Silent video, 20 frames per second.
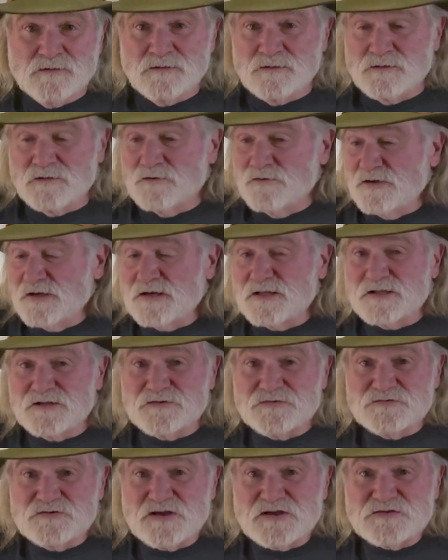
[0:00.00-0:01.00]

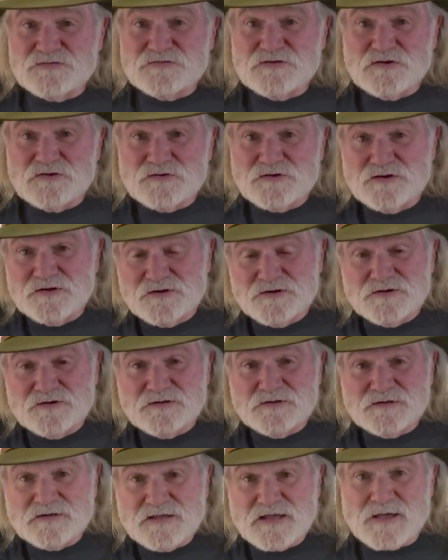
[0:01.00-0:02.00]
Greetings, Jay Stone
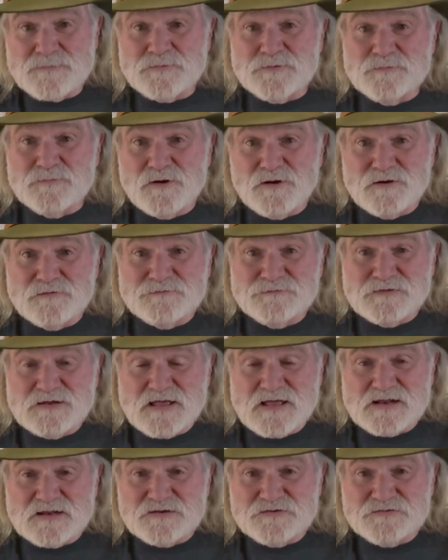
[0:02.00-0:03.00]
here, Cap Ball
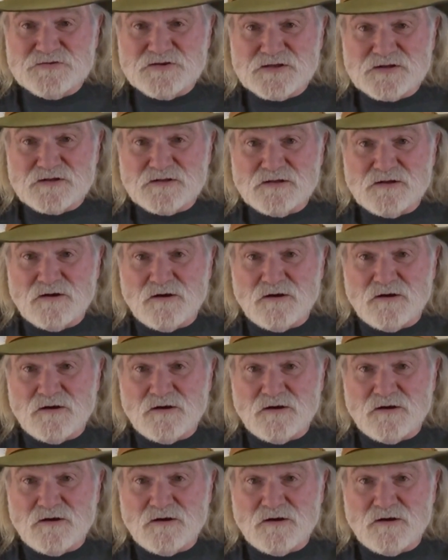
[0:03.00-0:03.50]
Fanatic Channel.